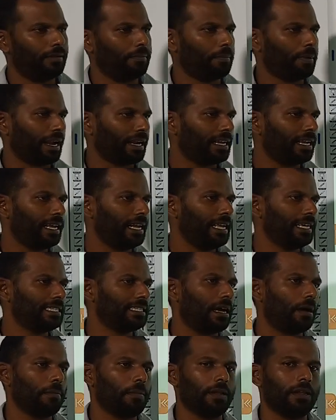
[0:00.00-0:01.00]
Practical
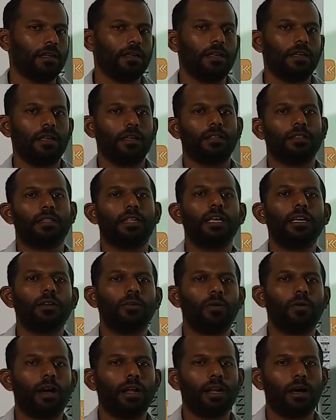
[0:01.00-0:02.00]
example. Think
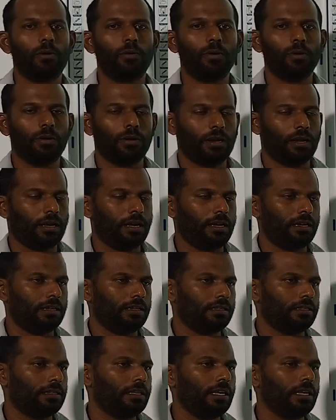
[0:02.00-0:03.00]
you are
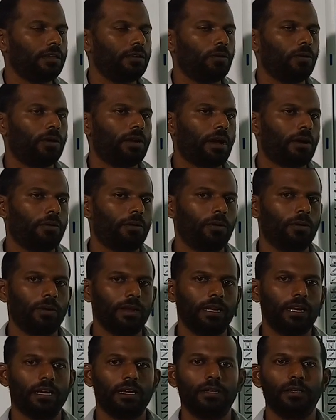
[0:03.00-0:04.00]

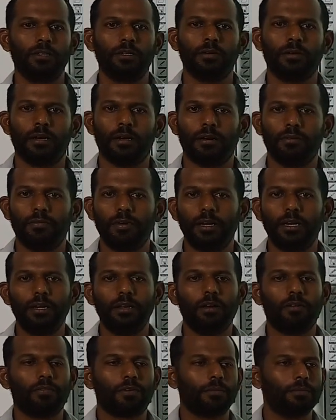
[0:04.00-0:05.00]
downloading a
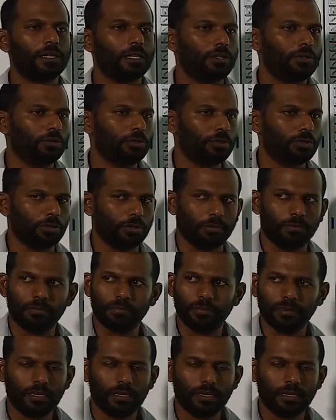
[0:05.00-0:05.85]
video from the YouTube,